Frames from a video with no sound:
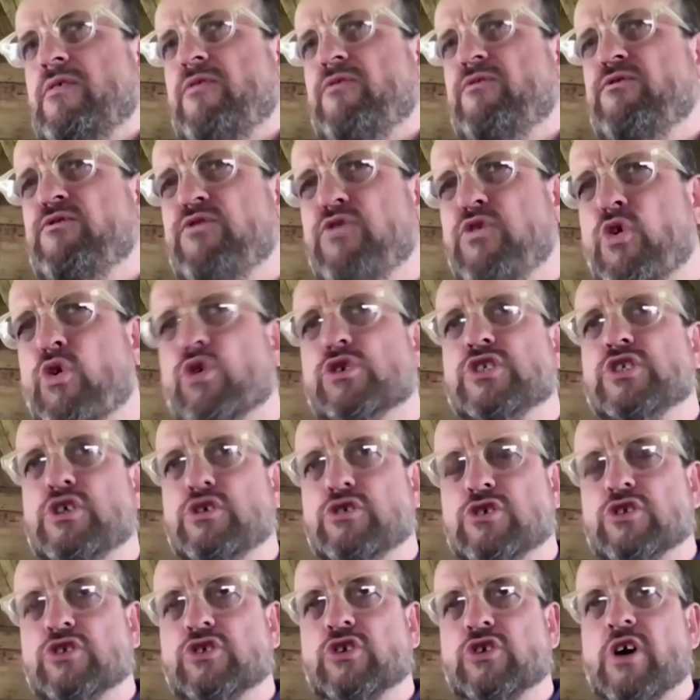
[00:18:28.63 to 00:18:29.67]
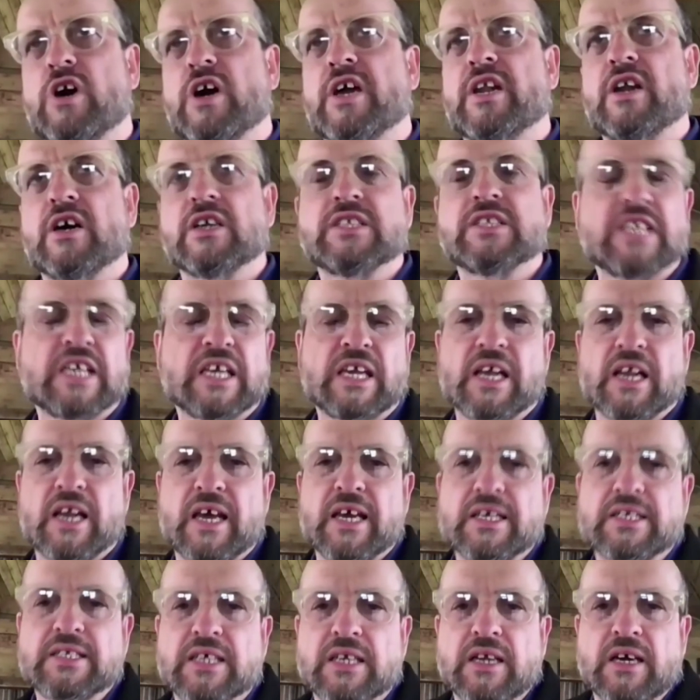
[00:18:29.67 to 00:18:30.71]
force you to try and
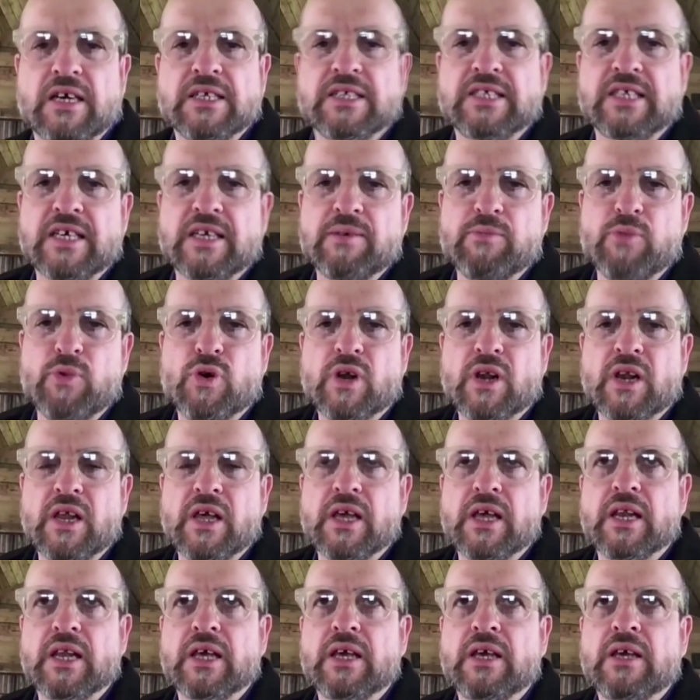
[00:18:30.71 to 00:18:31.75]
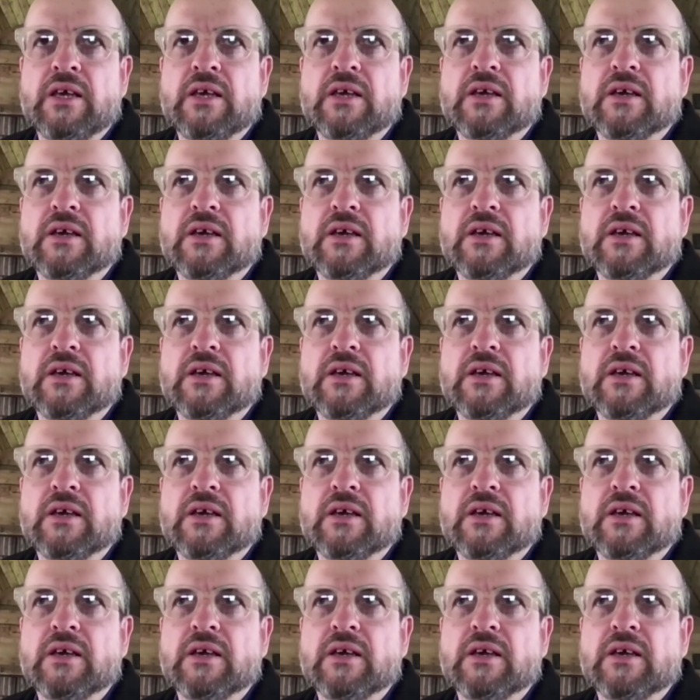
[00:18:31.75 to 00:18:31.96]
articulate an idea more clearly.